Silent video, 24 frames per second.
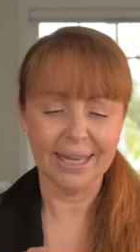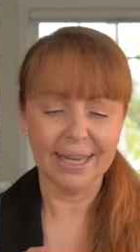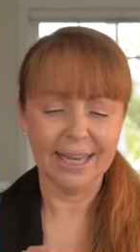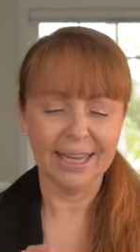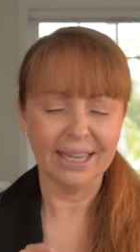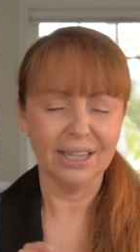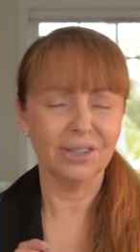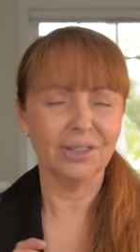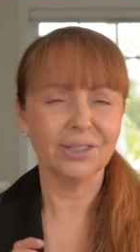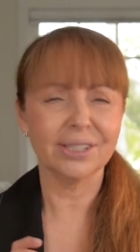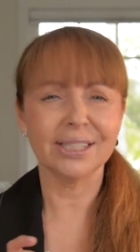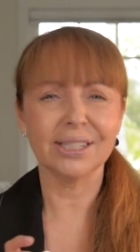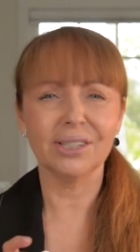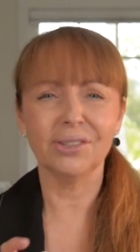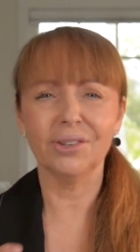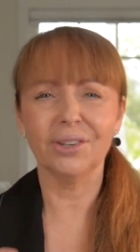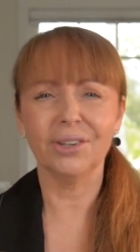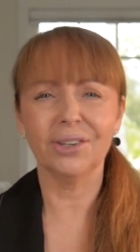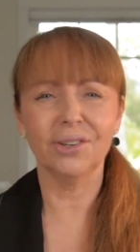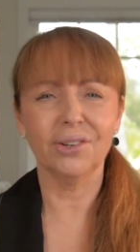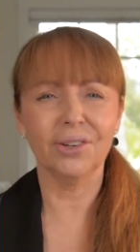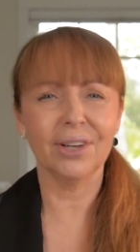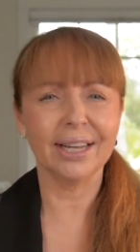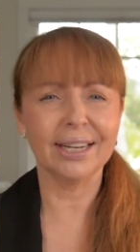
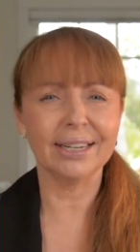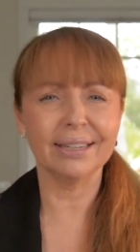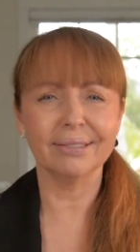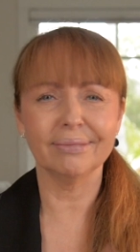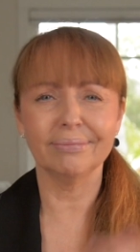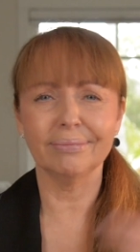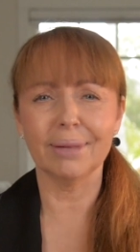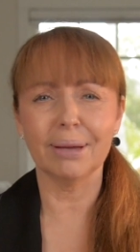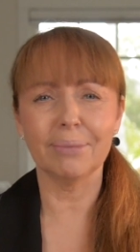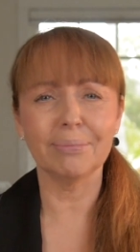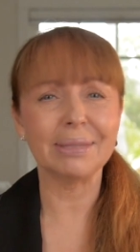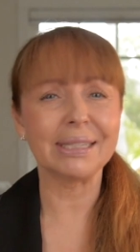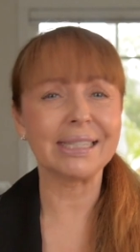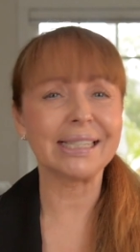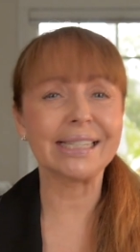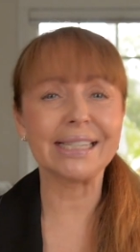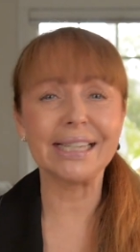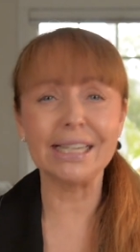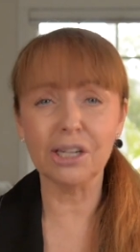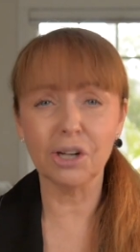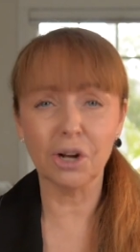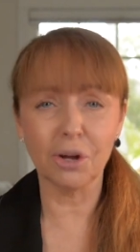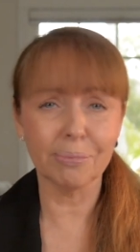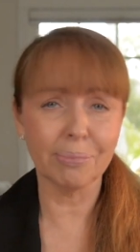you get a
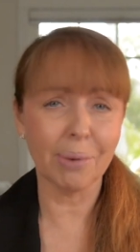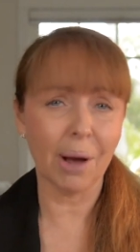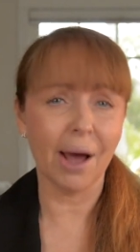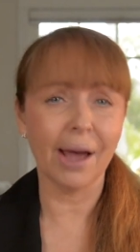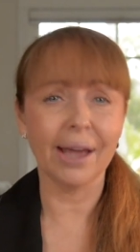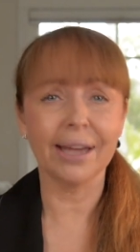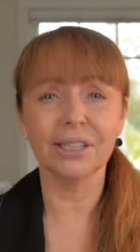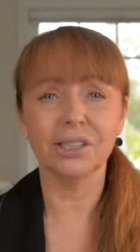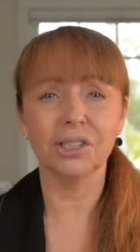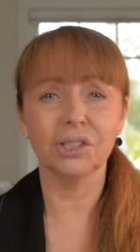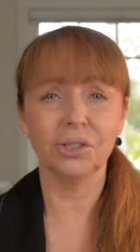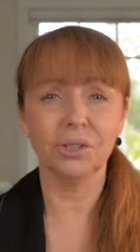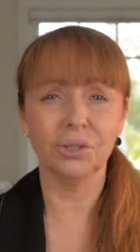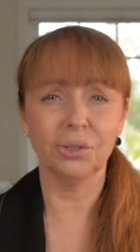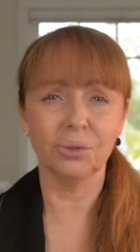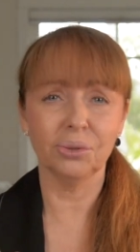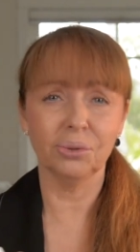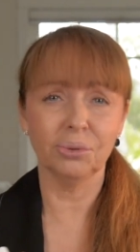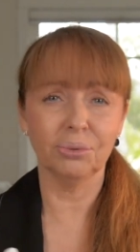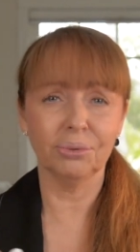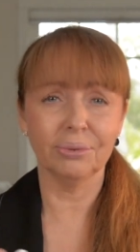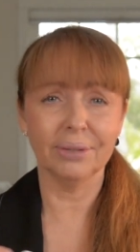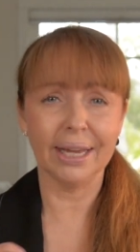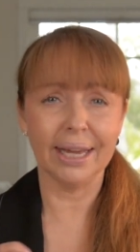mosquito bite,
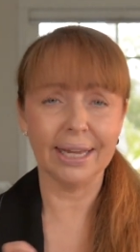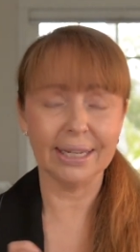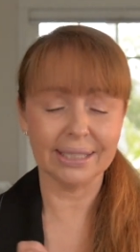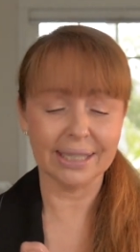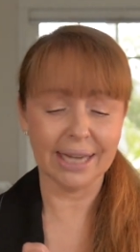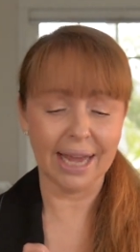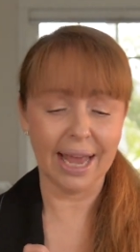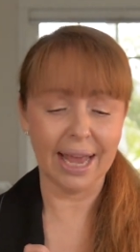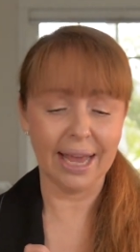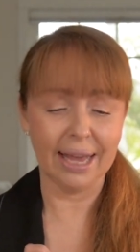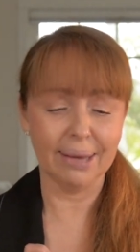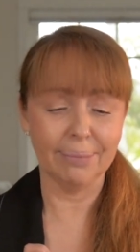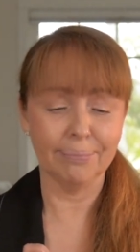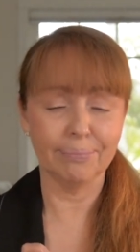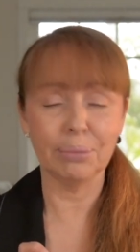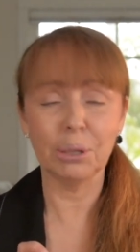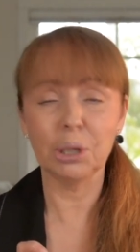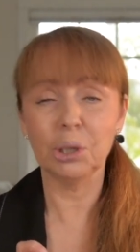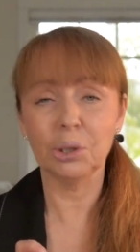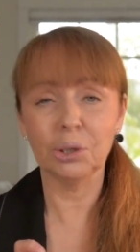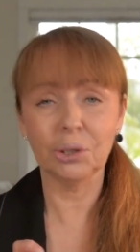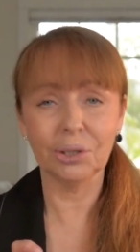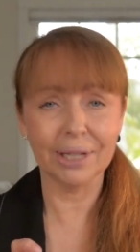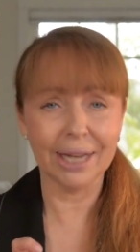you get a
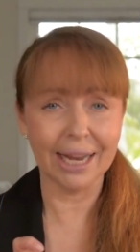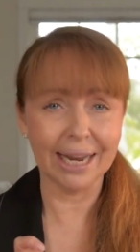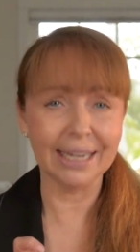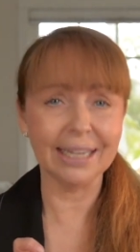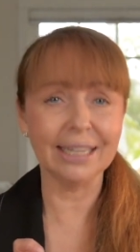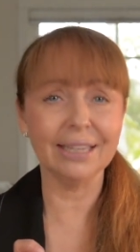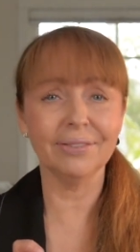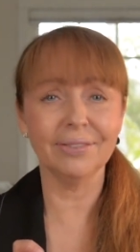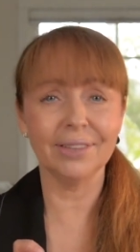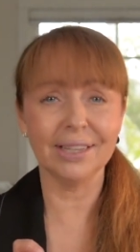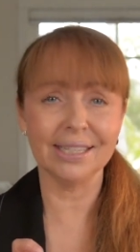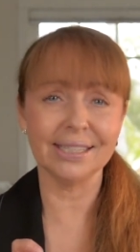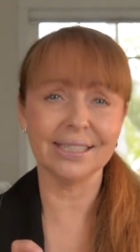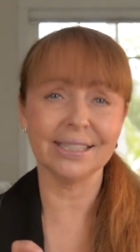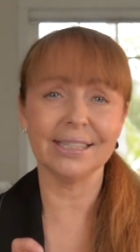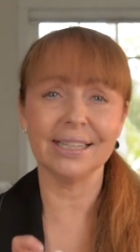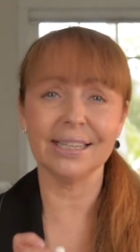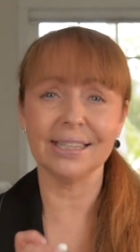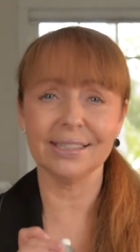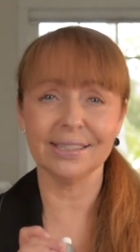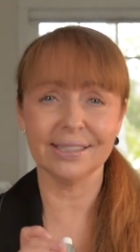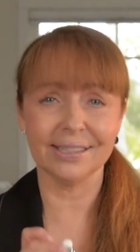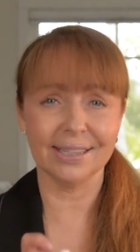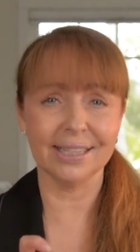burn, any of these
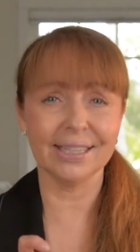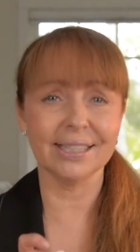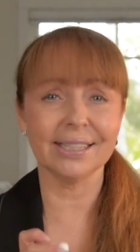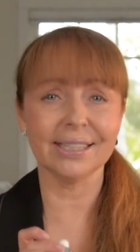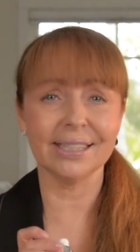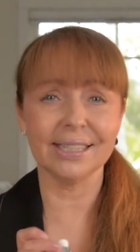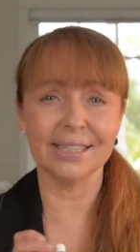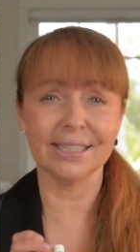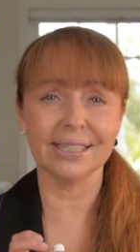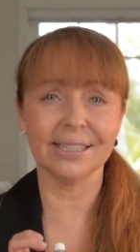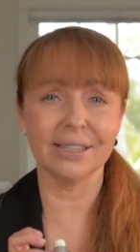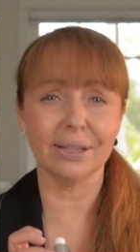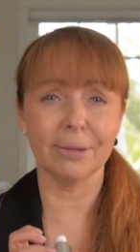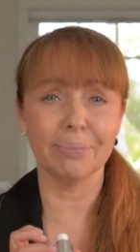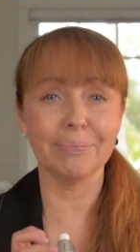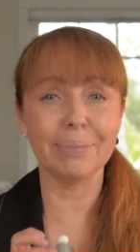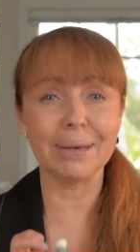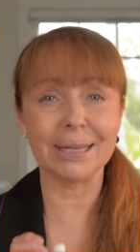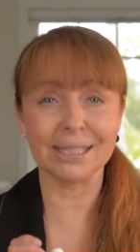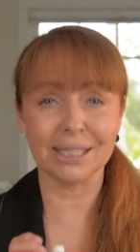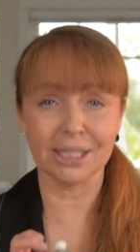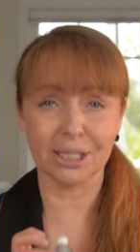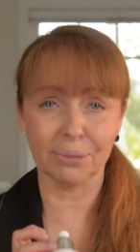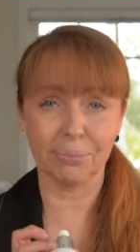things, this is the
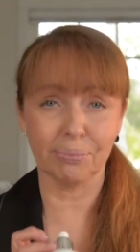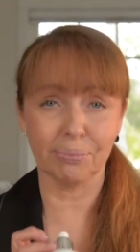best